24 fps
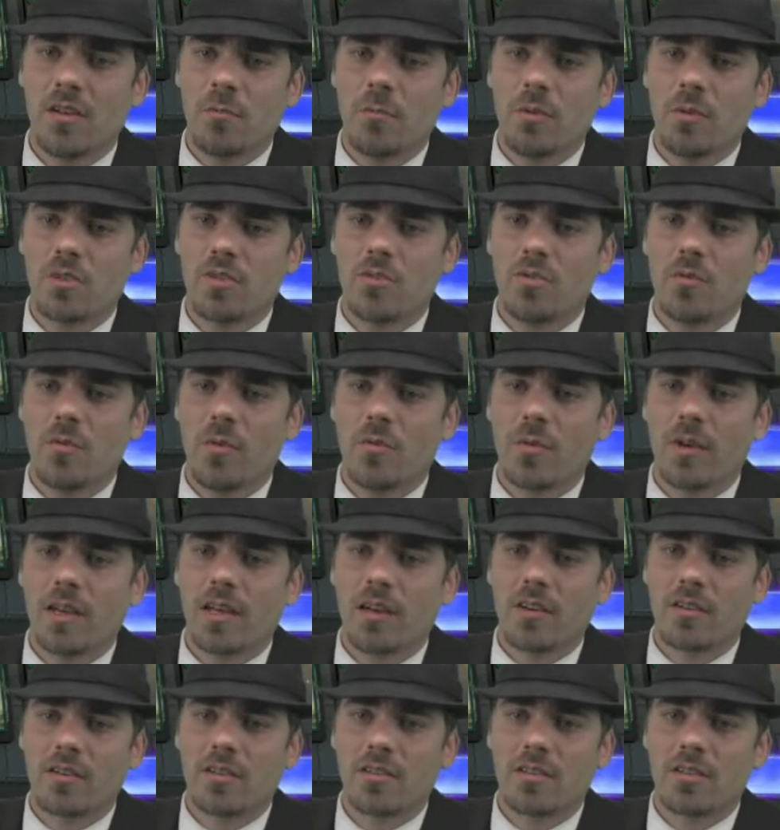Put 2 1/1
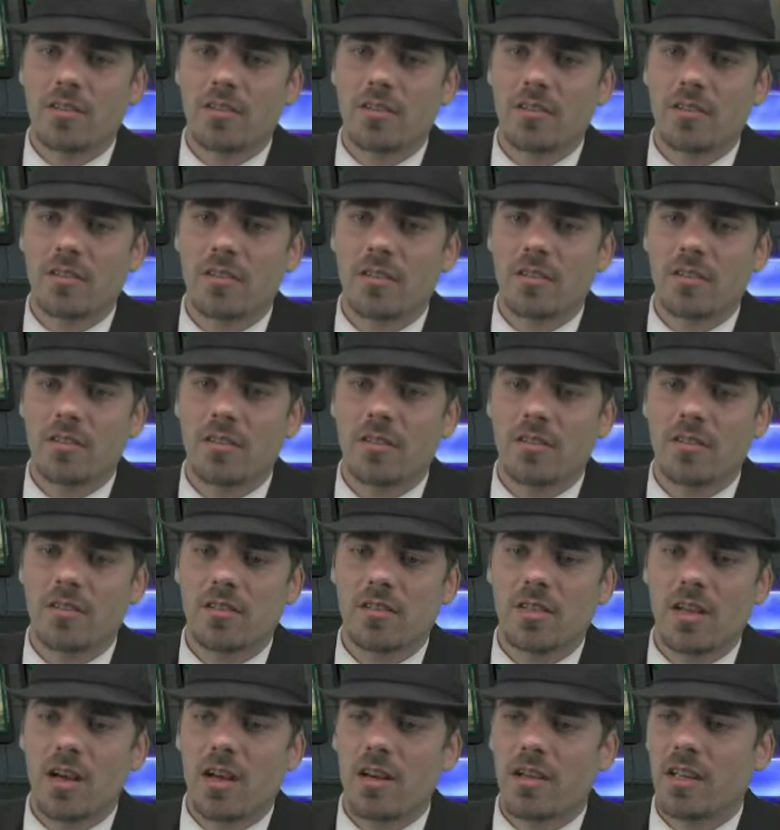counters.
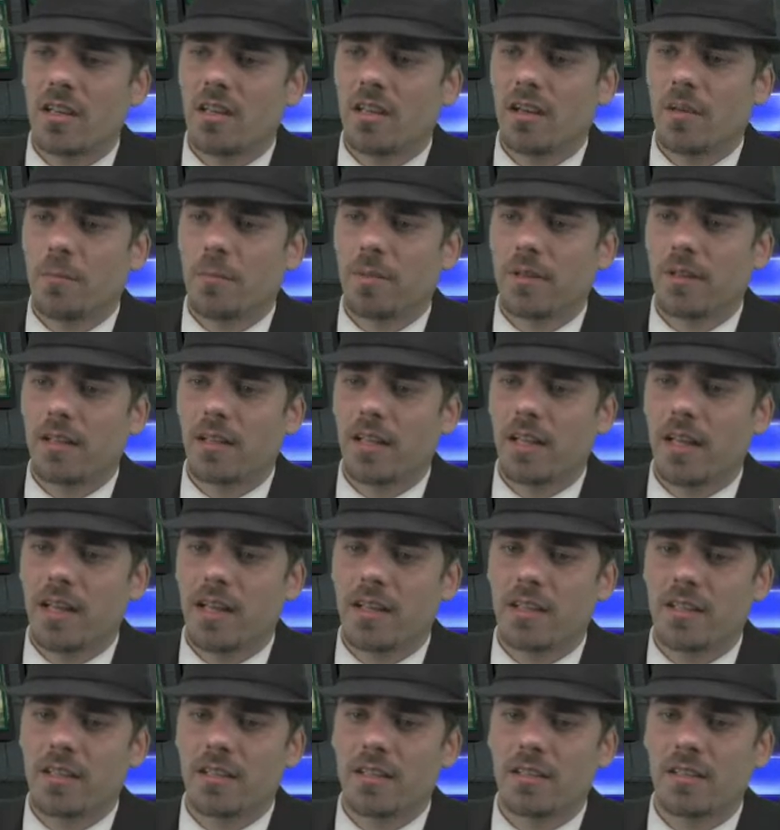Target a
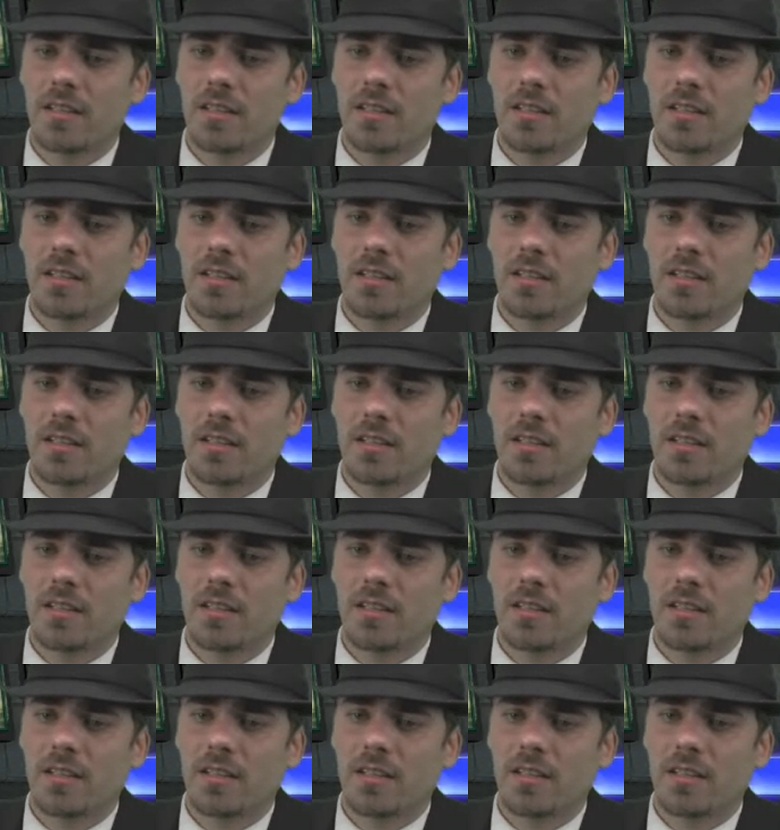player.